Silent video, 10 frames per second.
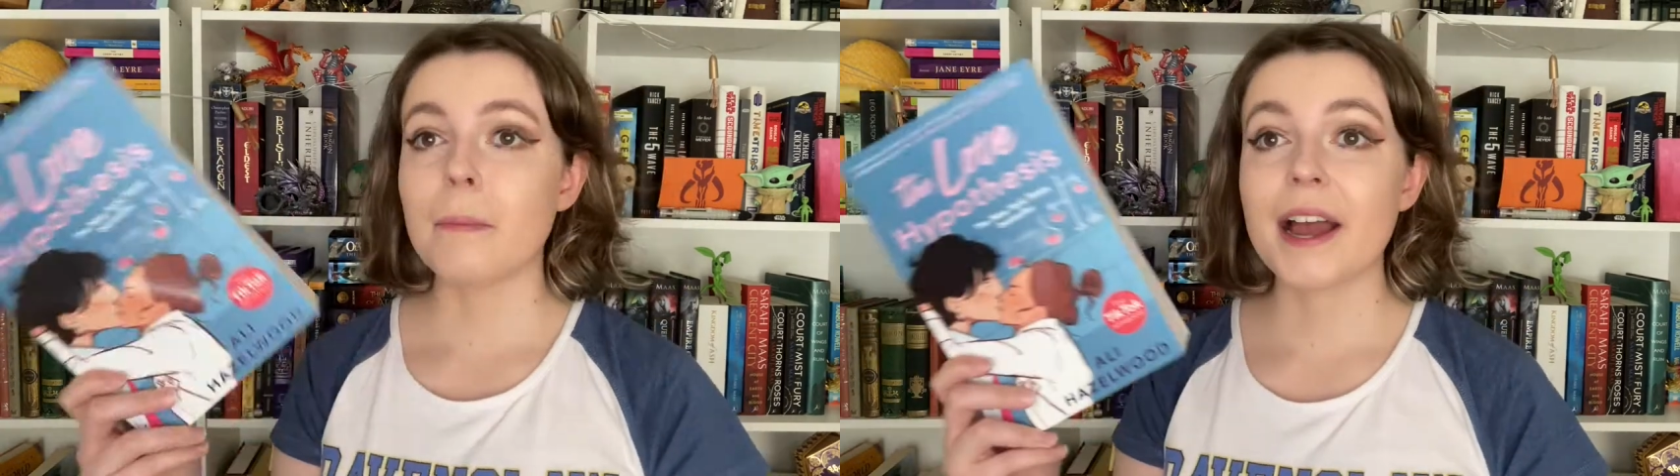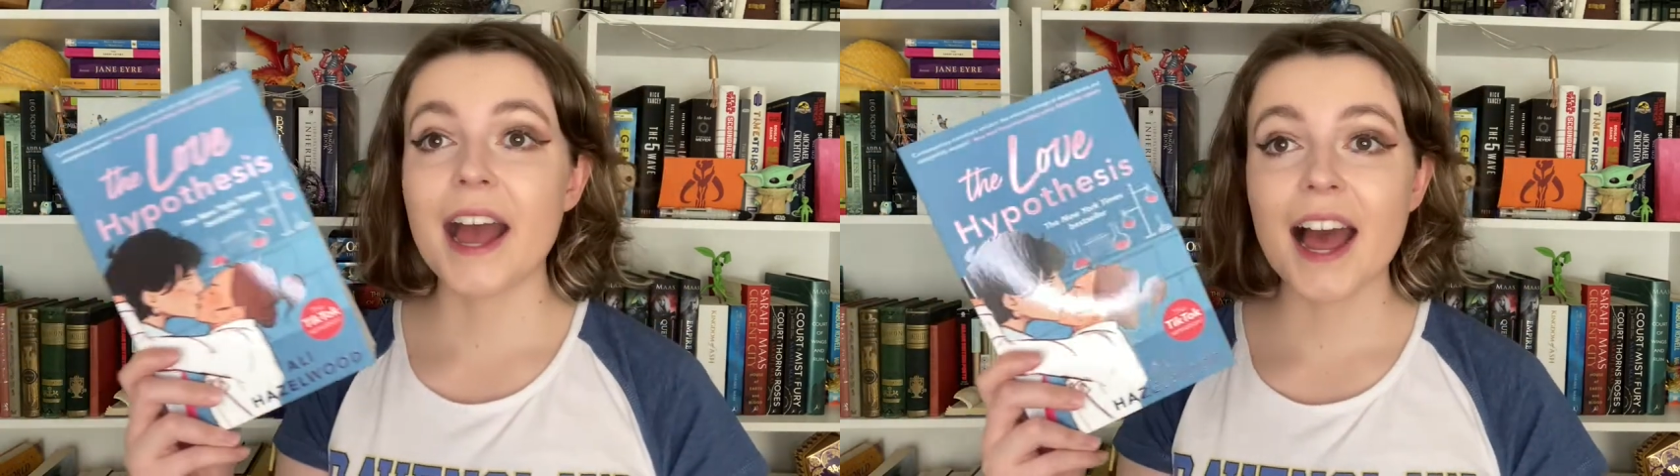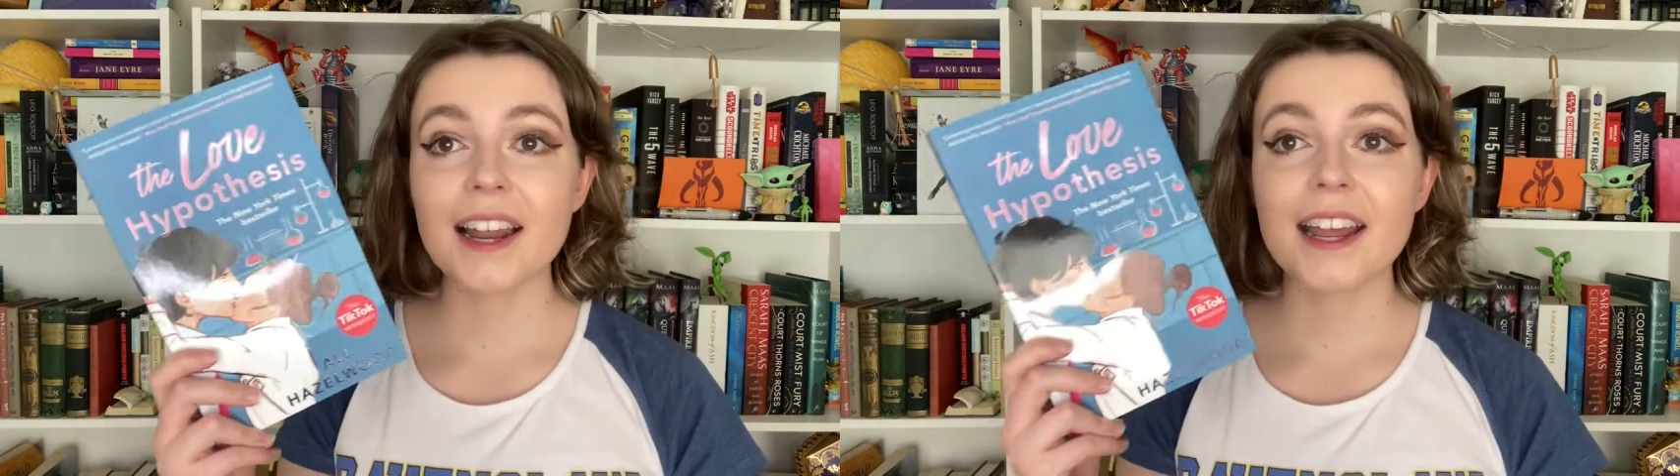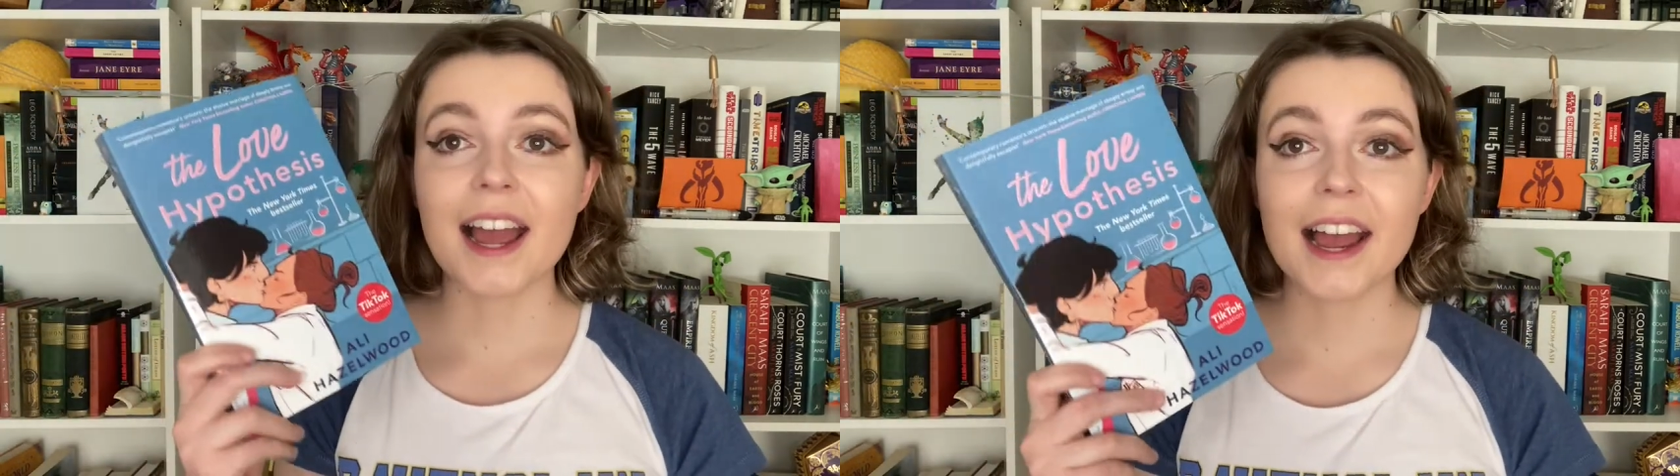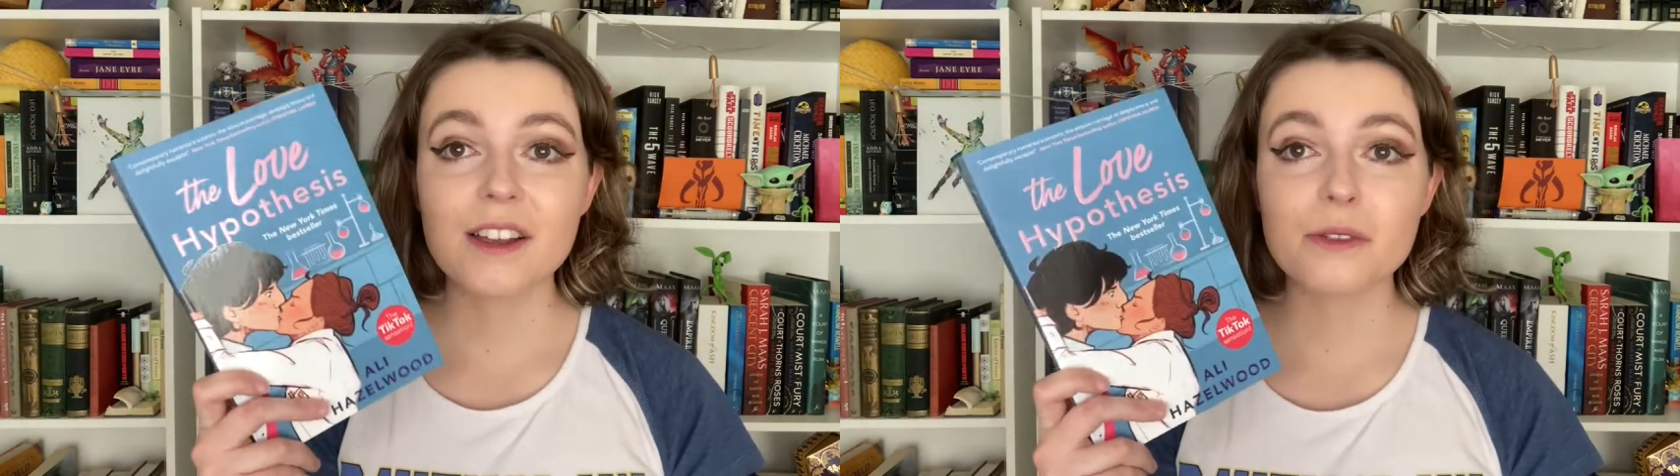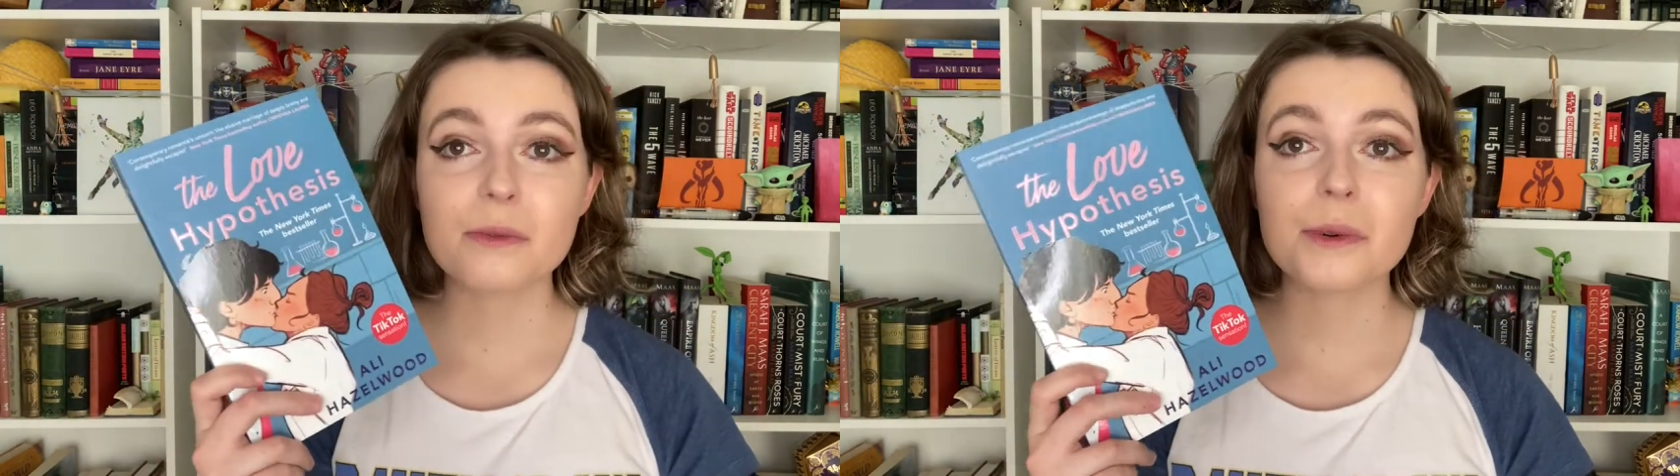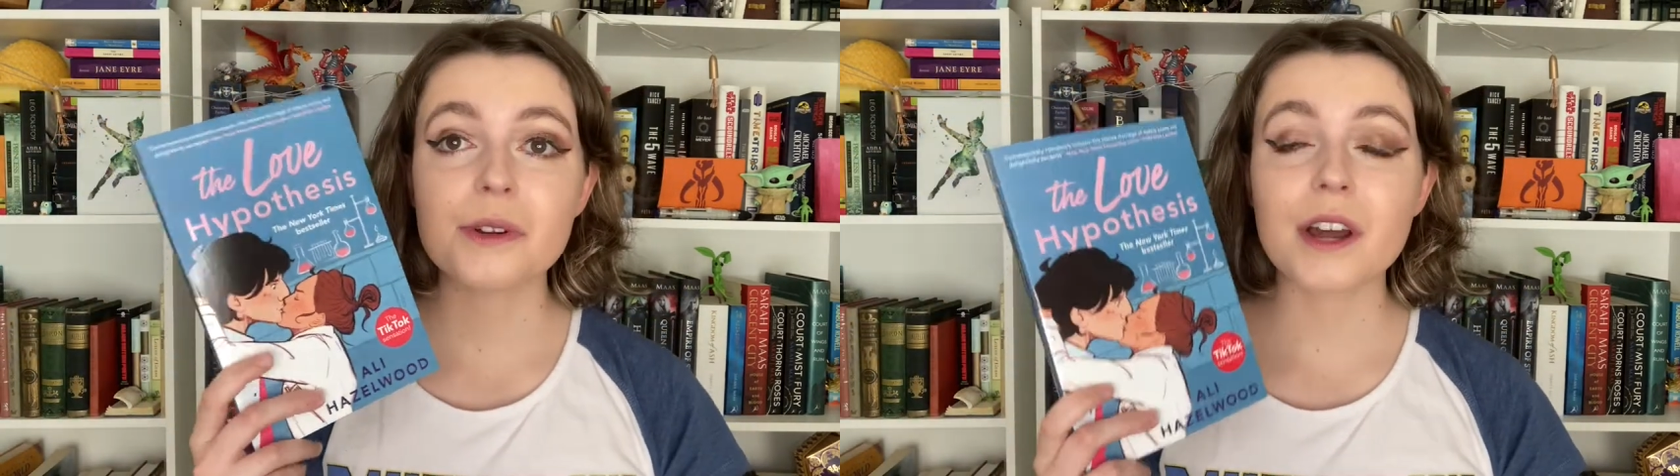by Ali Hazelwood.